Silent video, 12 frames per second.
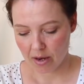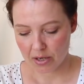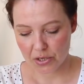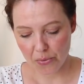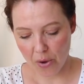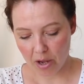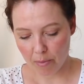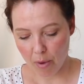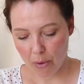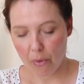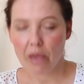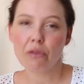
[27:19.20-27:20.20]
to work
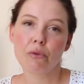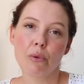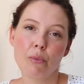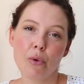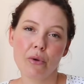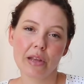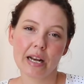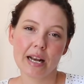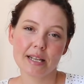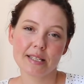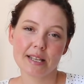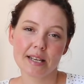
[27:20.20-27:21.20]
my way through more of the
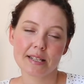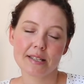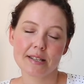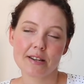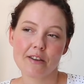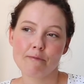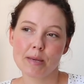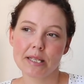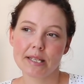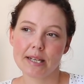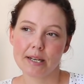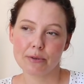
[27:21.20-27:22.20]
classics that I've
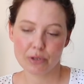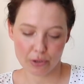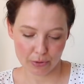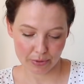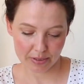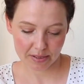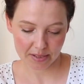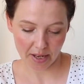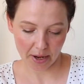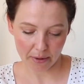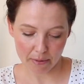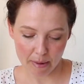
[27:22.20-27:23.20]
missed out on
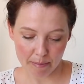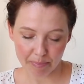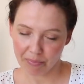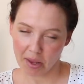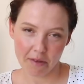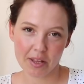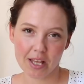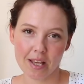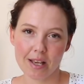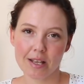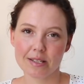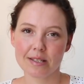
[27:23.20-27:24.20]
over the
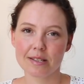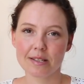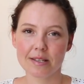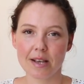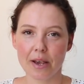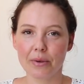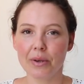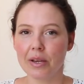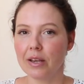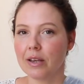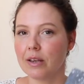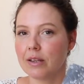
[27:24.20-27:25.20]
years. So
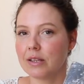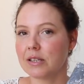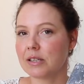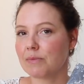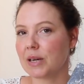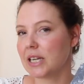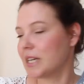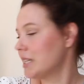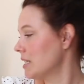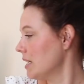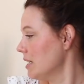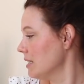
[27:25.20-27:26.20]
this is my
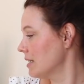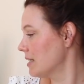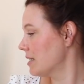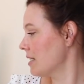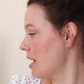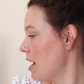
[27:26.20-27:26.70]
latest.